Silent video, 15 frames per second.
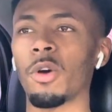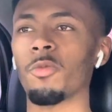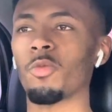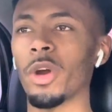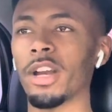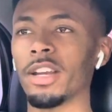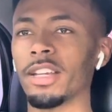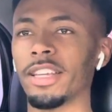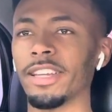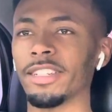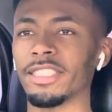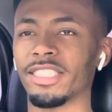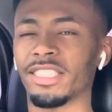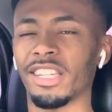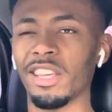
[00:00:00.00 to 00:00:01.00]
ready to get a
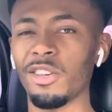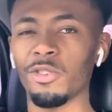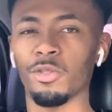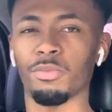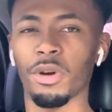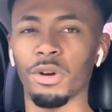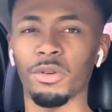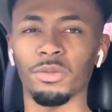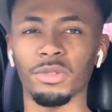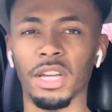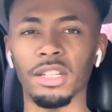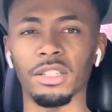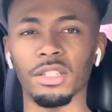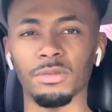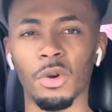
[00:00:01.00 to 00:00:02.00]
steal, bro. They
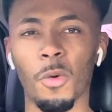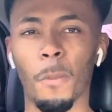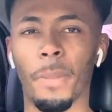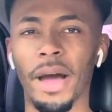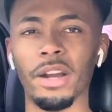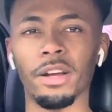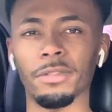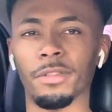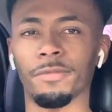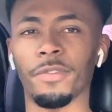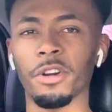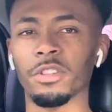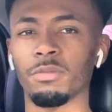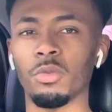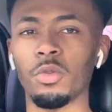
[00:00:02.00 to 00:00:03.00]
just gonna bite off the
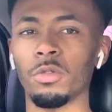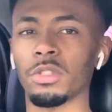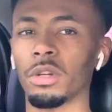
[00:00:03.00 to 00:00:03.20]
first move.